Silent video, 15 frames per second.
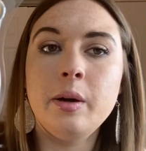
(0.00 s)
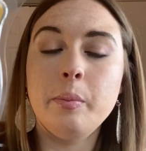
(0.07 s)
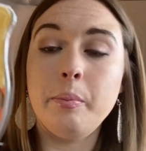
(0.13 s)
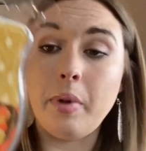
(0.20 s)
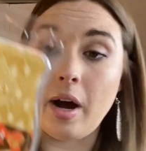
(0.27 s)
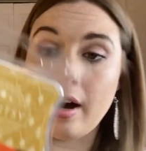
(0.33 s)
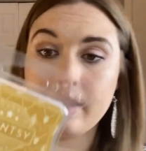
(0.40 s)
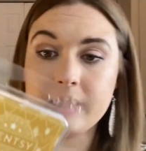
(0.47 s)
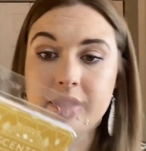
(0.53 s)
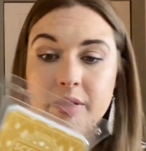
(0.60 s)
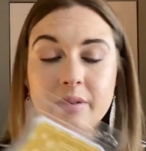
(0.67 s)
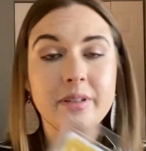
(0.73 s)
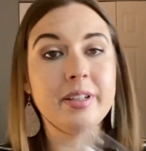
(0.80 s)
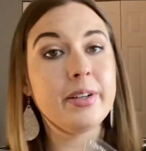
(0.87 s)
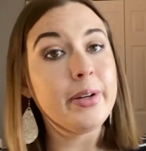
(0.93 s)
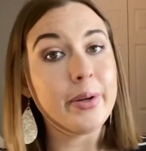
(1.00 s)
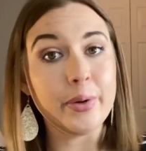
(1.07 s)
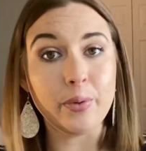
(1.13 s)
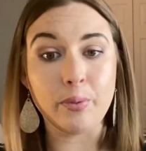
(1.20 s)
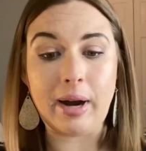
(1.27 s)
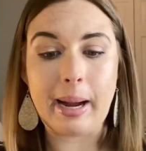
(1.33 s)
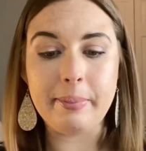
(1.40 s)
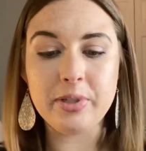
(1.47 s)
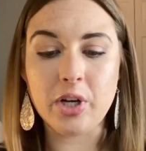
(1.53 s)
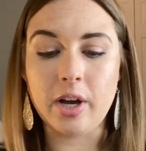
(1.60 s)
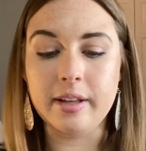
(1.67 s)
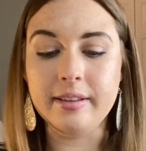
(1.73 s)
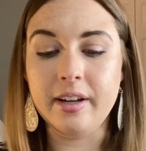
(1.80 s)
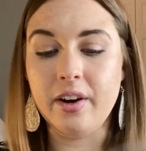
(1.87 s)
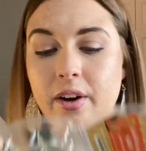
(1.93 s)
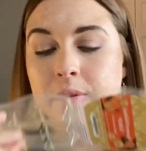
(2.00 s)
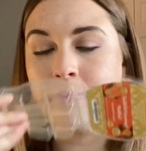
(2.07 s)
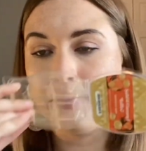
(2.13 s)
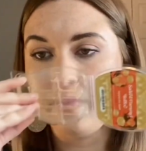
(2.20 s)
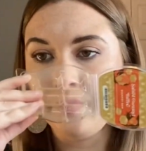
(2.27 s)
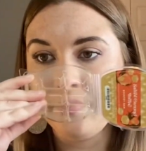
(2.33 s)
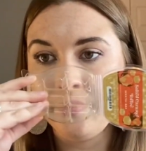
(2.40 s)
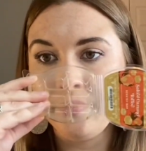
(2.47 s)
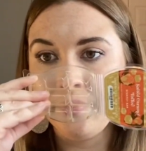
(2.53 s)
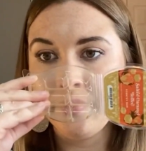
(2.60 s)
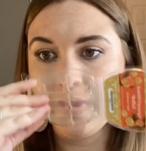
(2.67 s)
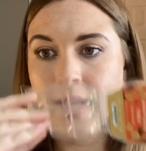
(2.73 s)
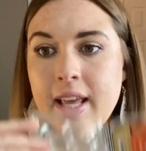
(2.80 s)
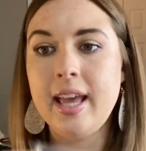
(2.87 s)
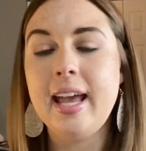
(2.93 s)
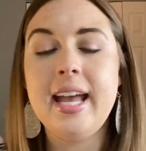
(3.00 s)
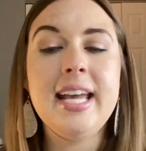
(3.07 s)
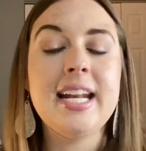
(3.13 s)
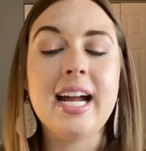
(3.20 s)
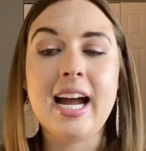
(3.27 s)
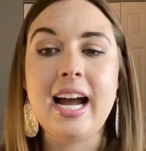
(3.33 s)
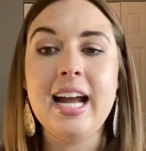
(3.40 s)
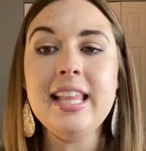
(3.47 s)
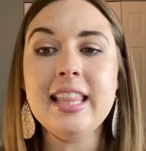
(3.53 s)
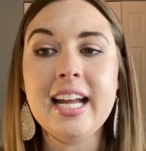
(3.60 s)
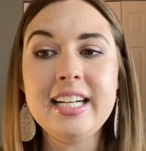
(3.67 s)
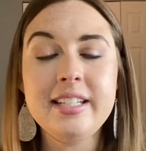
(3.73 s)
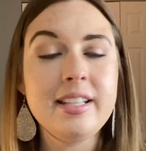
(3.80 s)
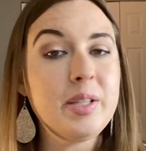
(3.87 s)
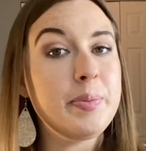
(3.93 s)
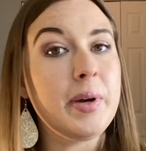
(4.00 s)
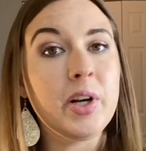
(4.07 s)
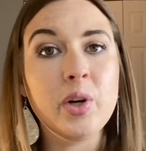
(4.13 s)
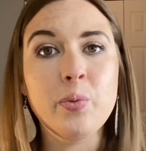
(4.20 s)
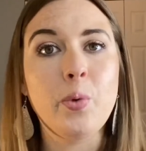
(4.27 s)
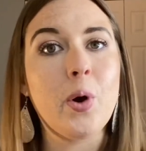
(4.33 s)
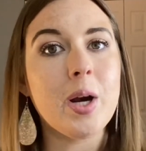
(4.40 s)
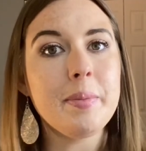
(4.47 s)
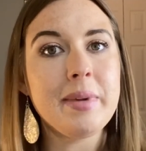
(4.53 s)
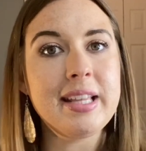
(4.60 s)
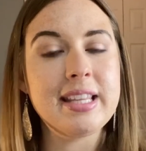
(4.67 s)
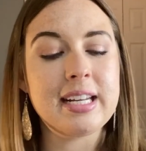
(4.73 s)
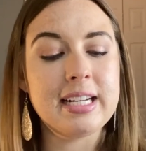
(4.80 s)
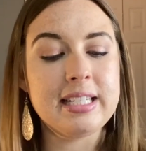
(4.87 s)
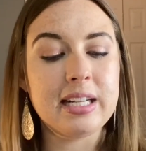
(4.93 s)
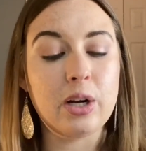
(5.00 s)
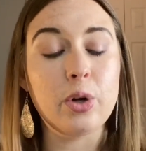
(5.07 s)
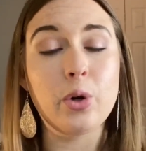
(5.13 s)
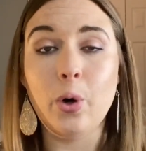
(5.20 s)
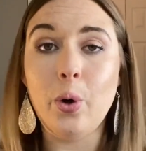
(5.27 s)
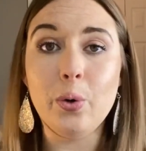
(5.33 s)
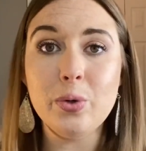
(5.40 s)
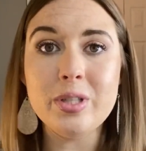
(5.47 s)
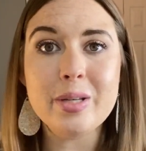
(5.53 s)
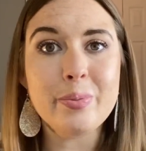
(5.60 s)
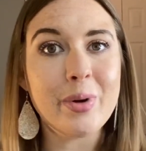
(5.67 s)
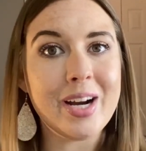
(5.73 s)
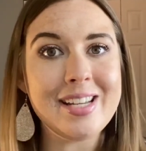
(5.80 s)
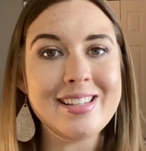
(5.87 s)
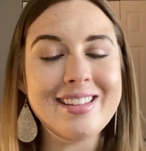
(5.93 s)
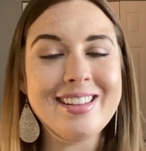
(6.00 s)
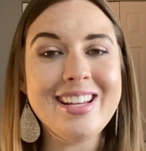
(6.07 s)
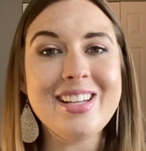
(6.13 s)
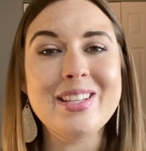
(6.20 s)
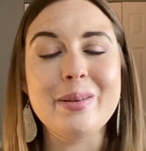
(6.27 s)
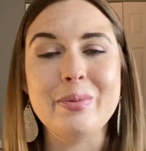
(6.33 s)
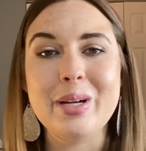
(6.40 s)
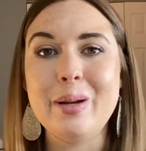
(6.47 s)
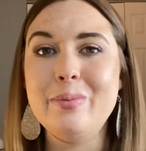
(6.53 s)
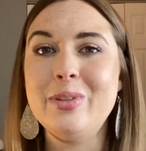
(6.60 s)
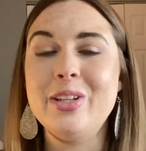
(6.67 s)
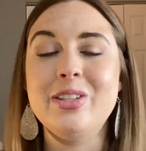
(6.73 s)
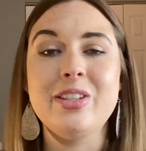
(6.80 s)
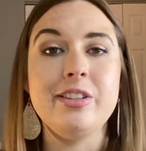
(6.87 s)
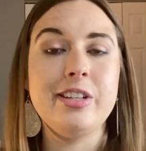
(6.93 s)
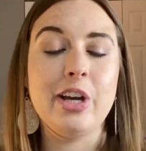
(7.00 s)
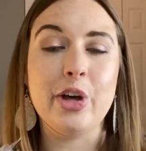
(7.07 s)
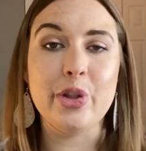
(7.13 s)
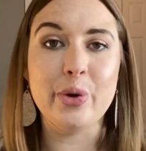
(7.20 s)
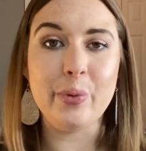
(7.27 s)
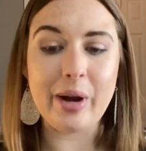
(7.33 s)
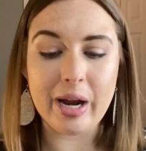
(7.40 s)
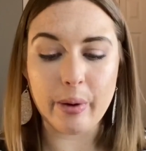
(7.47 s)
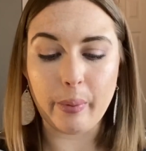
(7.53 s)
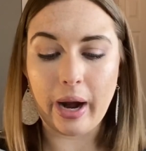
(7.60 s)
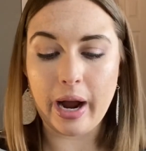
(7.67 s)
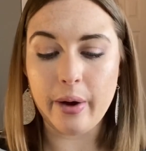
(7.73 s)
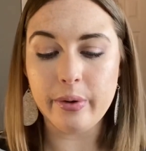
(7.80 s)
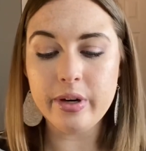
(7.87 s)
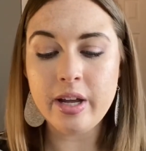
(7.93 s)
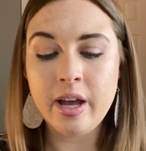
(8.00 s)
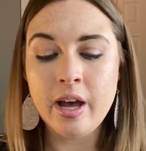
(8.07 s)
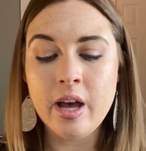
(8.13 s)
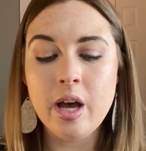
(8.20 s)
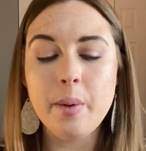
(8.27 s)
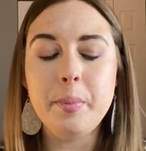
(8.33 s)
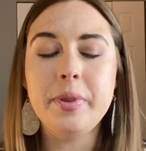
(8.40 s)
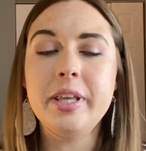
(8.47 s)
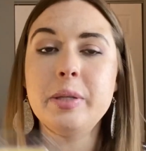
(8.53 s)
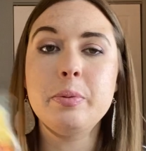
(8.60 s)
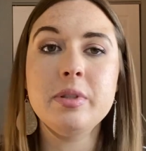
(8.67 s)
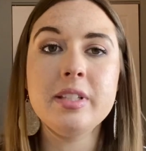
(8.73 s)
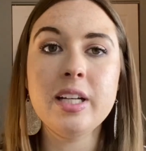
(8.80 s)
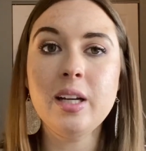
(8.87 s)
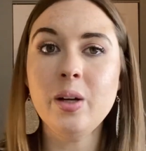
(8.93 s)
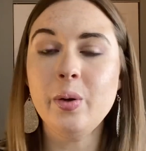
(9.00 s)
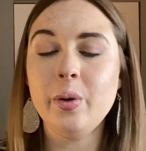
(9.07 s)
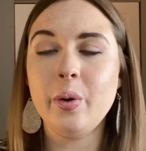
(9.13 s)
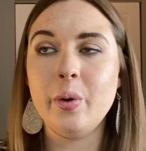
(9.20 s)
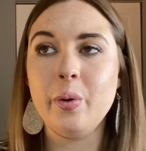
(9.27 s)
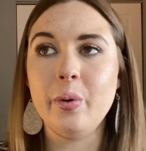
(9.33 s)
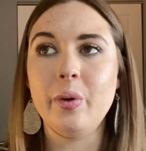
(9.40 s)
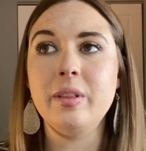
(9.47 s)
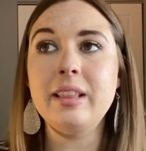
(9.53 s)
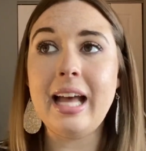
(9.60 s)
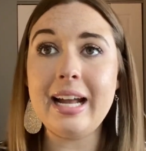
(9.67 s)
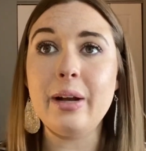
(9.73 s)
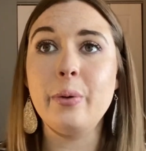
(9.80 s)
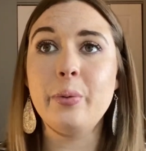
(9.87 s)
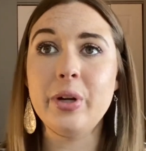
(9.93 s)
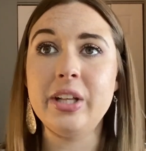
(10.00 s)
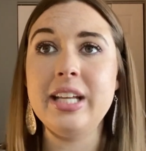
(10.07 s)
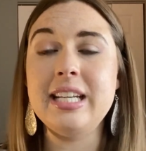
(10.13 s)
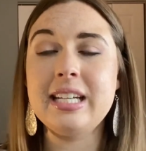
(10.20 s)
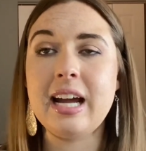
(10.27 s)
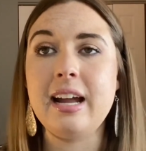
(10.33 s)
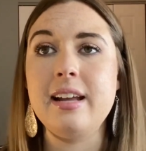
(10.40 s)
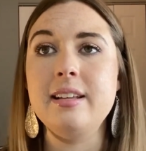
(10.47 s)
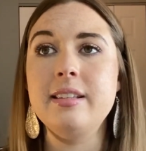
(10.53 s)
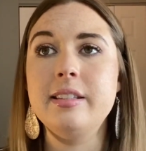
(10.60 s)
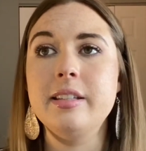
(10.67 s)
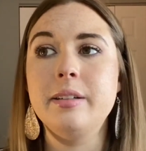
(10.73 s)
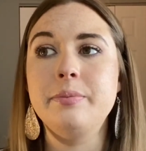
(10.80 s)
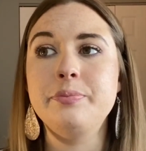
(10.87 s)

box wrapped on there. And I liked this better warming than I did on cold, surprisingly. Sometimes it's the other way around. But this was like a, like a really nice